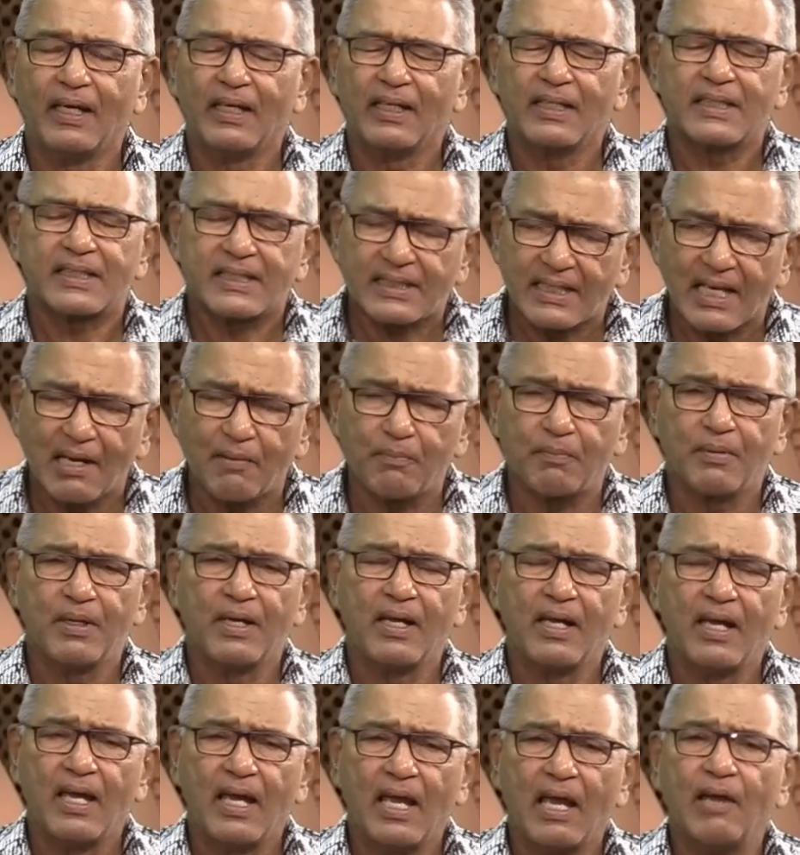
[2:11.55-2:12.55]
Some
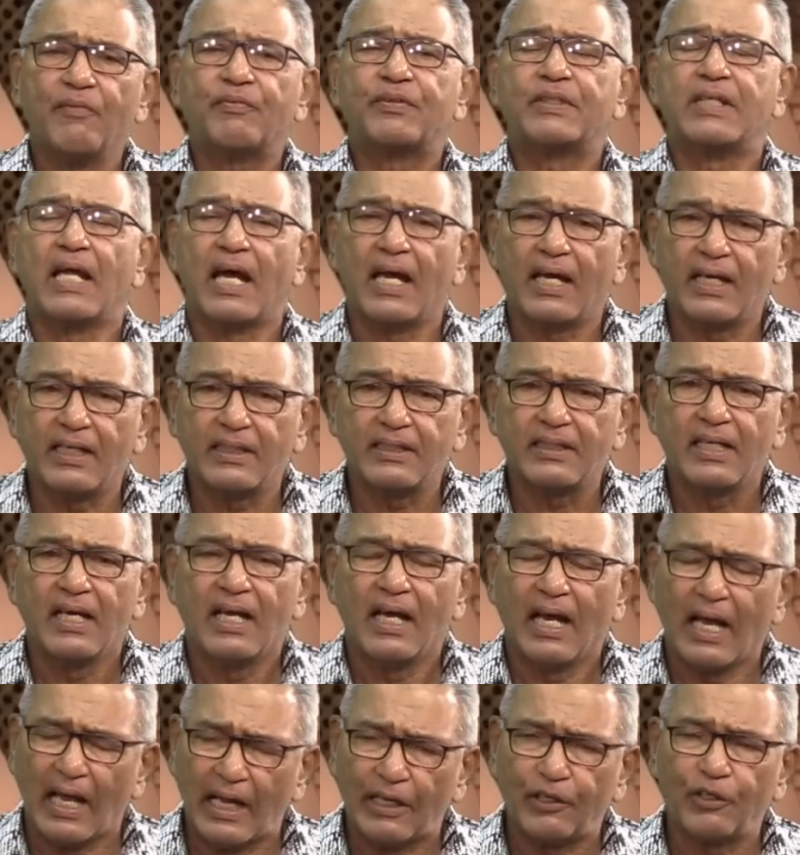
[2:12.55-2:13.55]
have died.
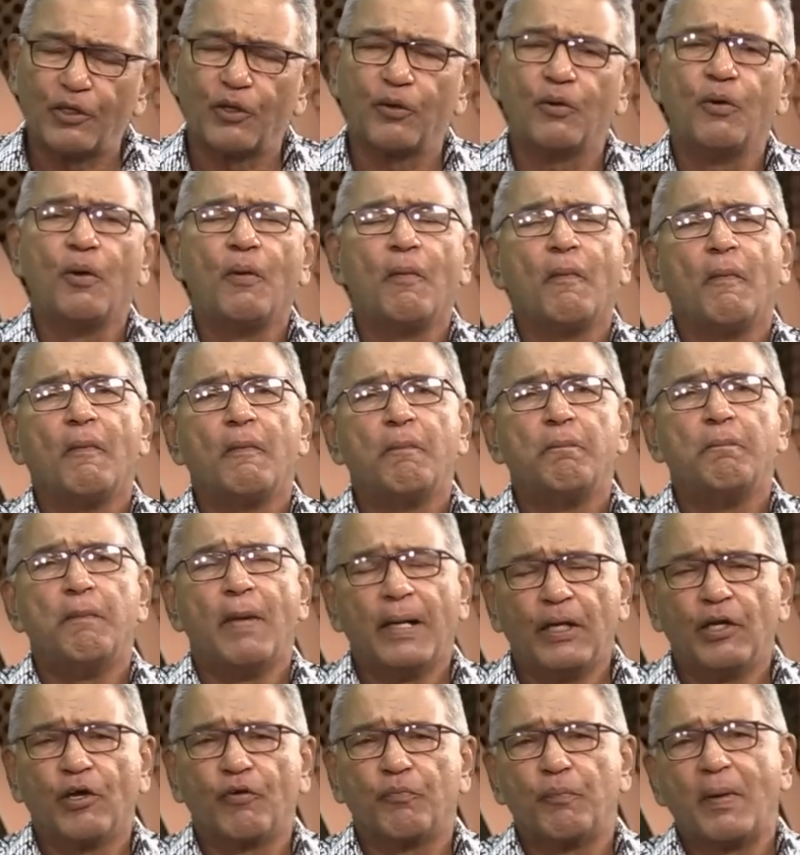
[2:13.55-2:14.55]
I know
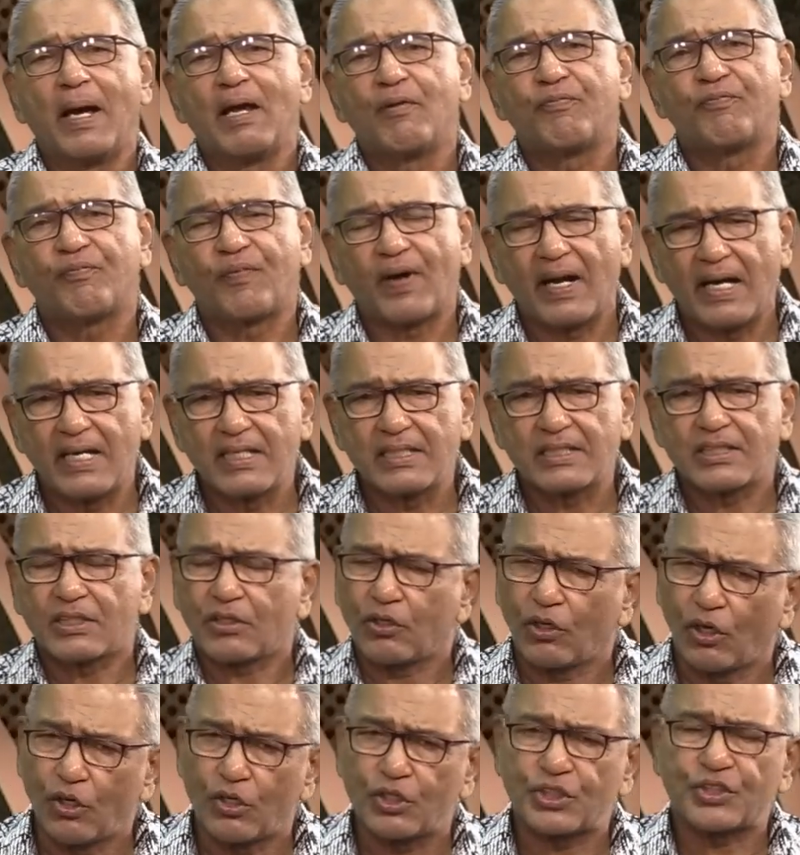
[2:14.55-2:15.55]
many of my friends,
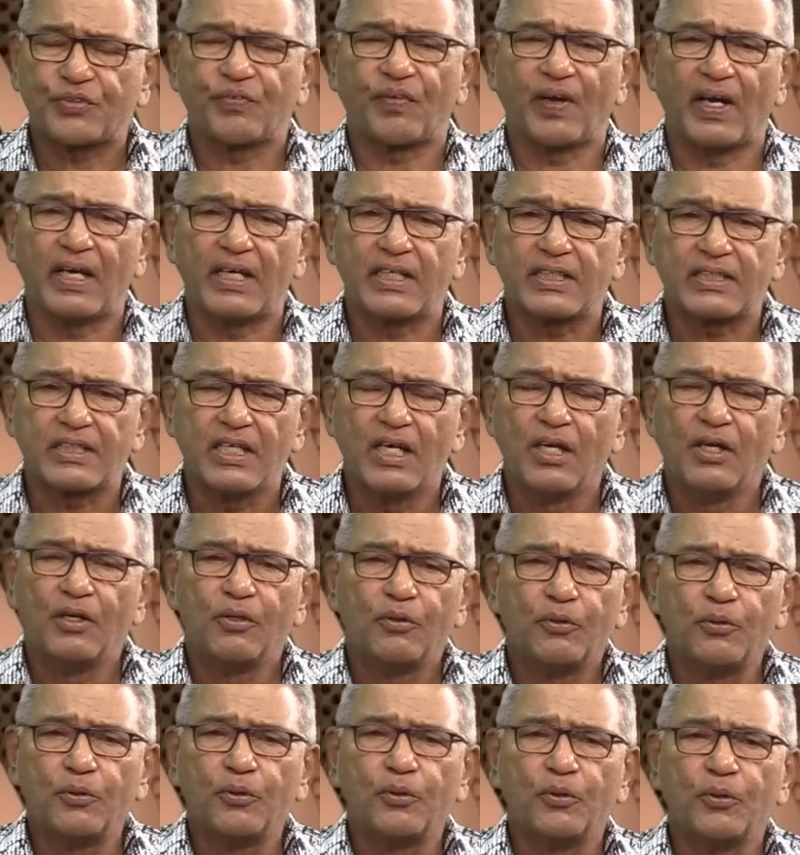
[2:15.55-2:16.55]
close friends,
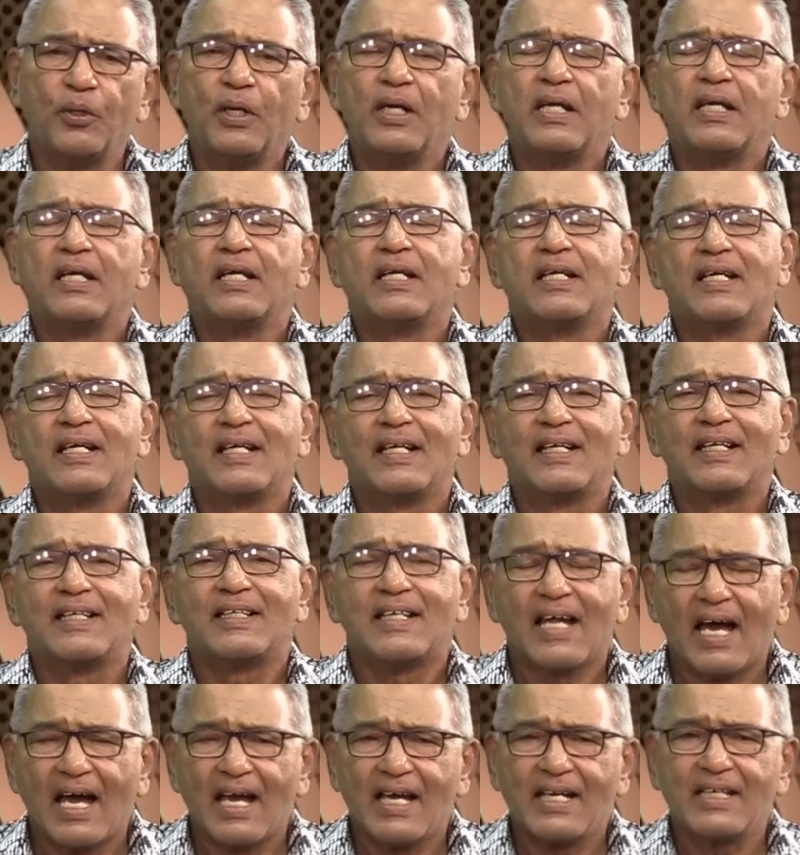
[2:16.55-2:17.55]
who
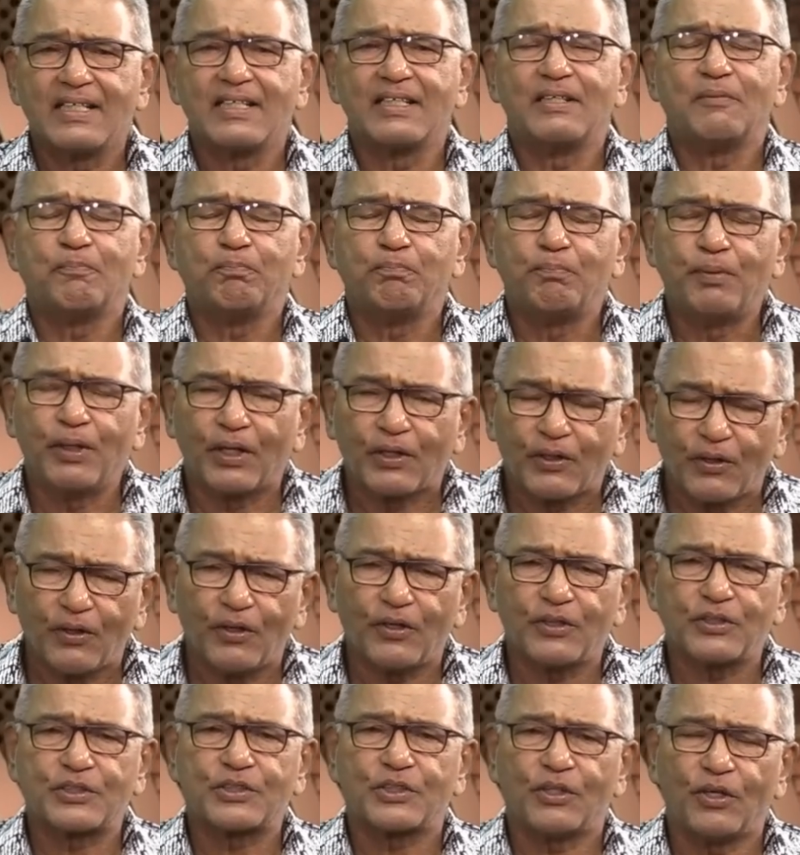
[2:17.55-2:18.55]
died
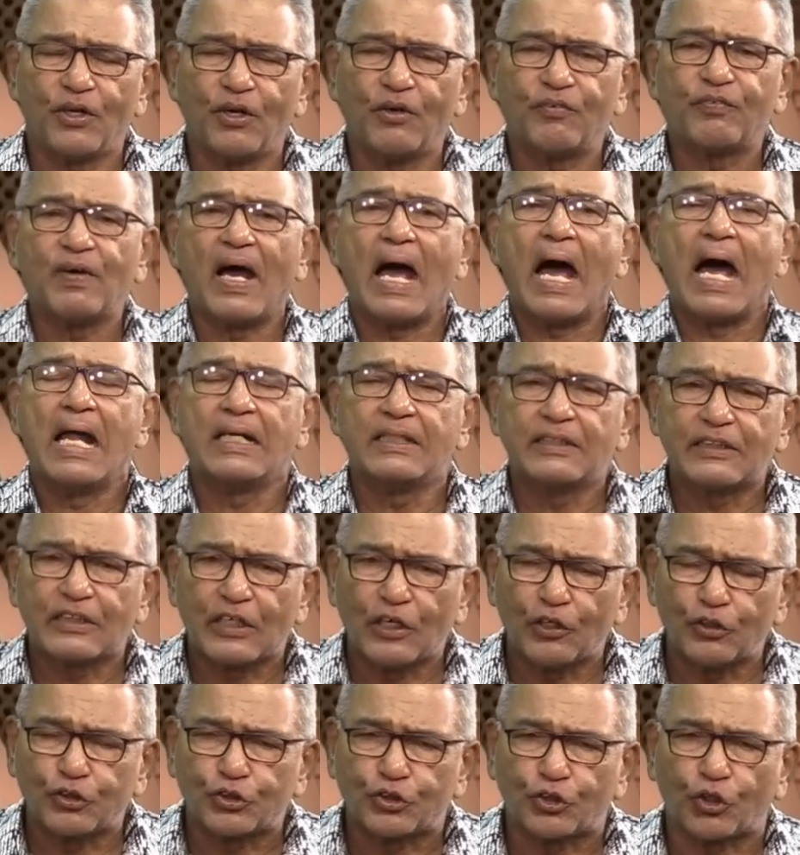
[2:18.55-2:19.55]
because of
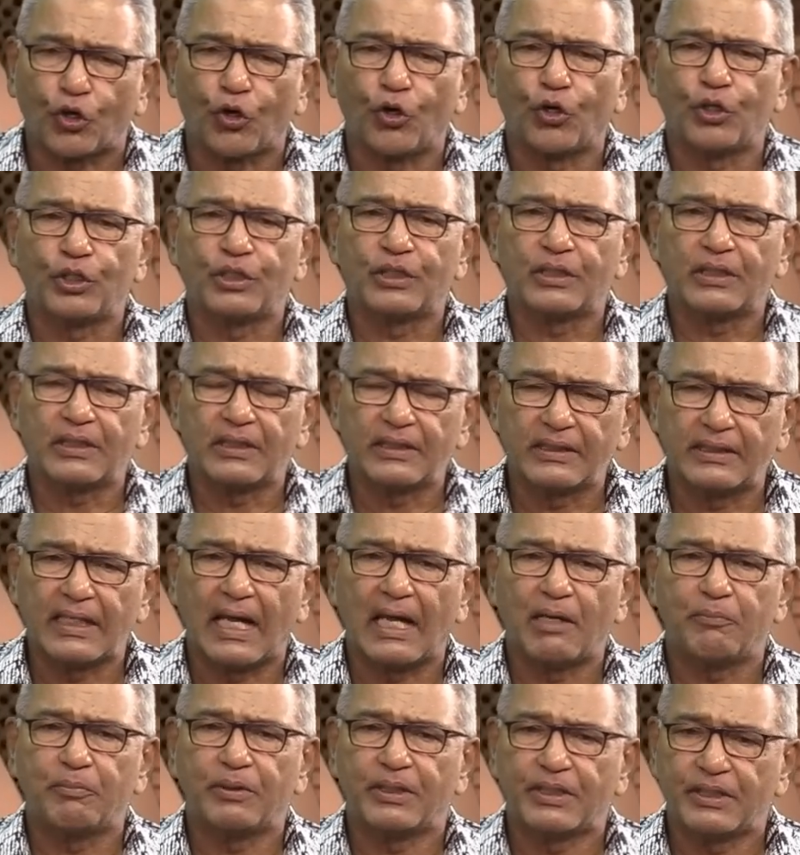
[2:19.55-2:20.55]
uncontrolled
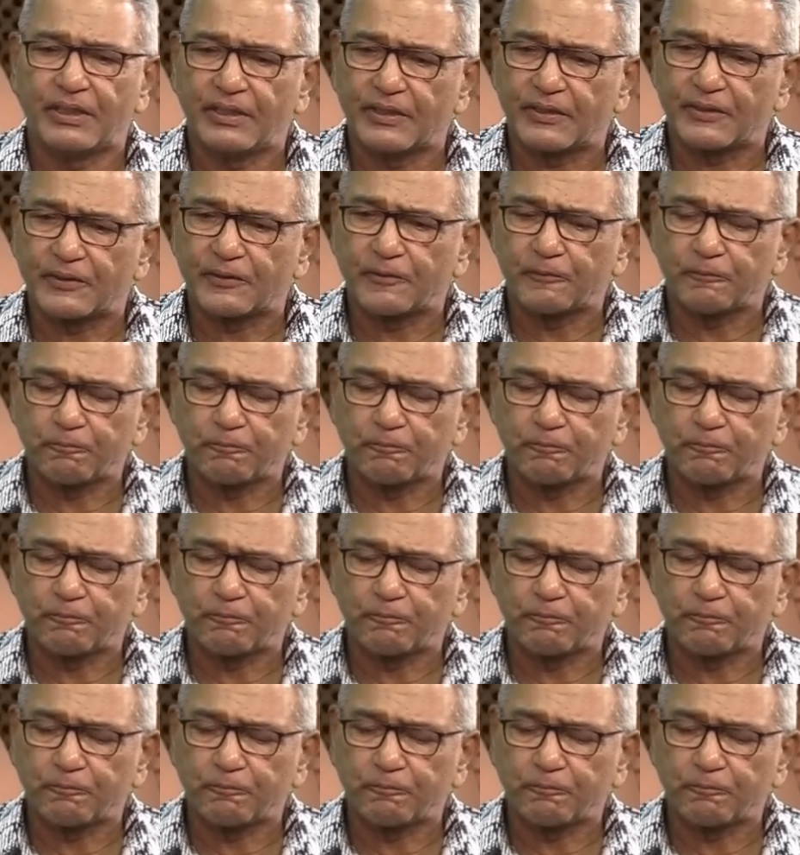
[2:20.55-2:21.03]
diabetes.